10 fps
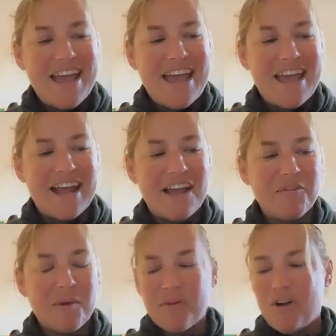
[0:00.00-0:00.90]
And I
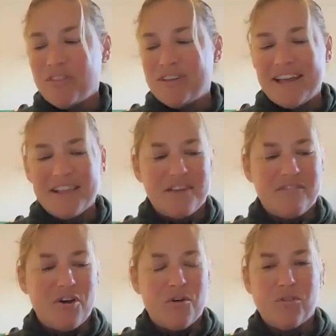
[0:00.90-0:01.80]
remember all the days
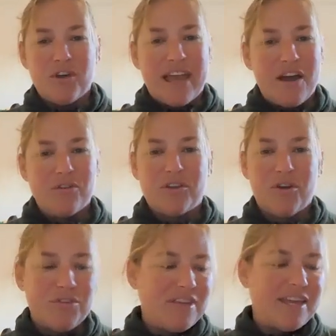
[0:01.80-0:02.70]
of, look out,
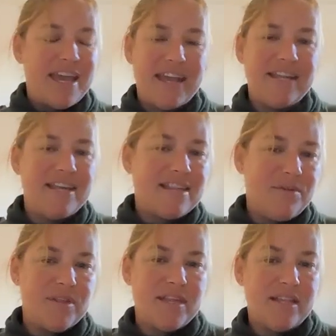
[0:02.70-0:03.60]
go through the candy, see
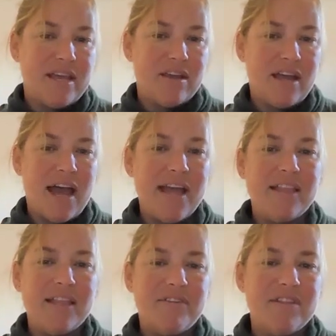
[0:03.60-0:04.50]
what's in there. I
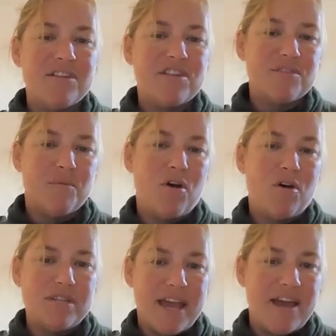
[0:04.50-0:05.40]
live in this
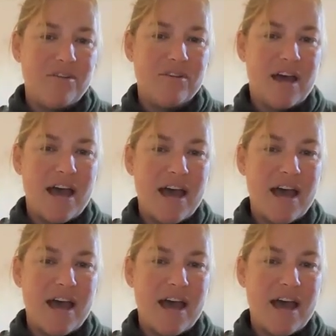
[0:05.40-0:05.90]
small town.